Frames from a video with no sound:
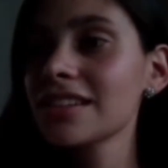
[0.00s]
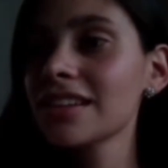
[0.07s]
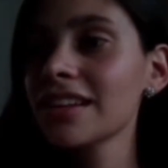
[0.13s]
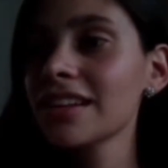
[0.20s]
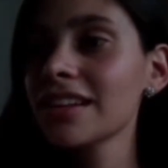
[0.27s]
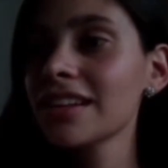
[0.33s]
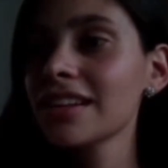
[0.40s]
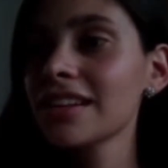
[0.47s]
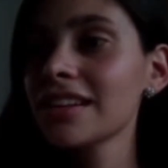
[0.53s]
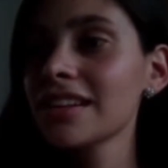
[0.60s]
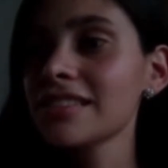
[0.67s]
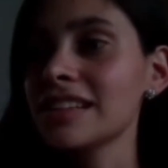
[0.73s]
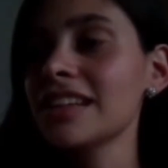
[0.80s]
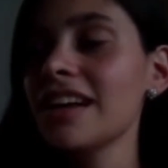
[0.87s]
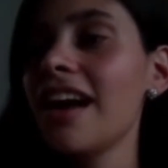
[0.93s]
See?
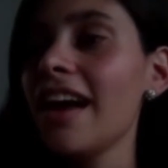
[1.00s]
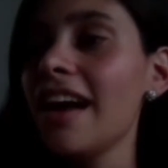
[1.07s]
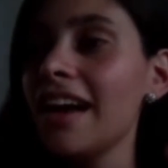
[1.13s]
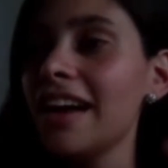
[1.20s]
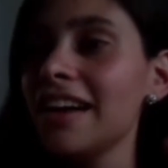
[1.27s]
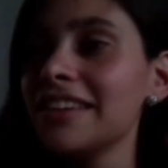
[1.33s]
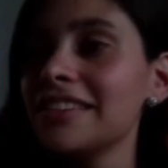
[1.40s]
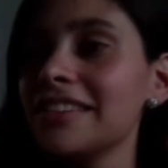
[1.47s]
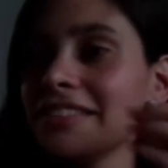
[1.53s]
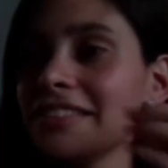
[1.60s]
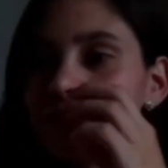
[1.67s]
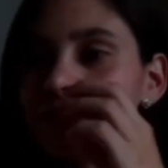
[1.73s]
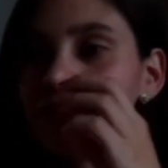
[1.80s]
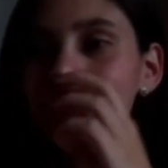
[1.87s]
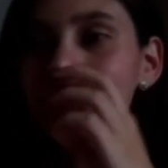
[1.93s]
And
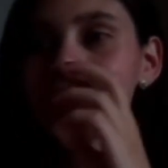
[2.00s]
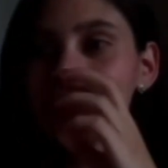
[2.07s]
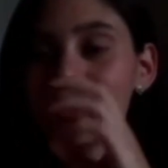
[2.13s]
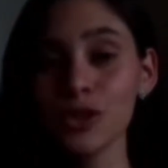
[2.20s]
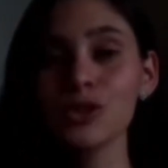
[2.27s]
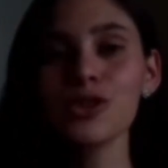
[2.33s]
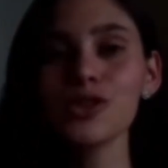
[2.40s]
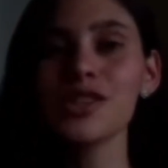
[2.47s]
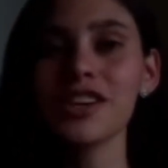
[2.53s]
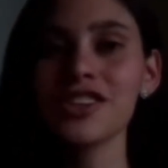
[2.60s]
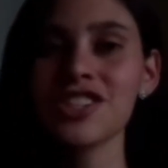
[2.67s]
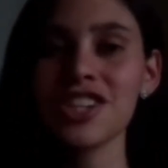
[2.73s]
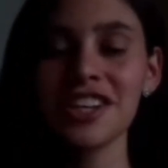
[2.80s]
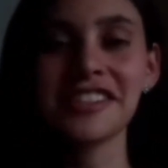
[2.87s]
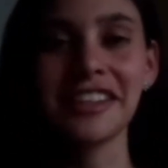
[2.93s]
the doctors are
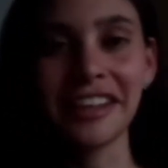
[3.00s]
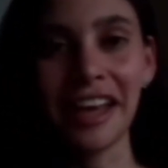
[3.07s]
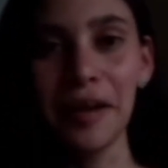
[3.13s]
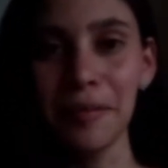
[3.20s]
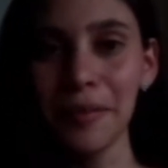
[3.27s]
chasing him.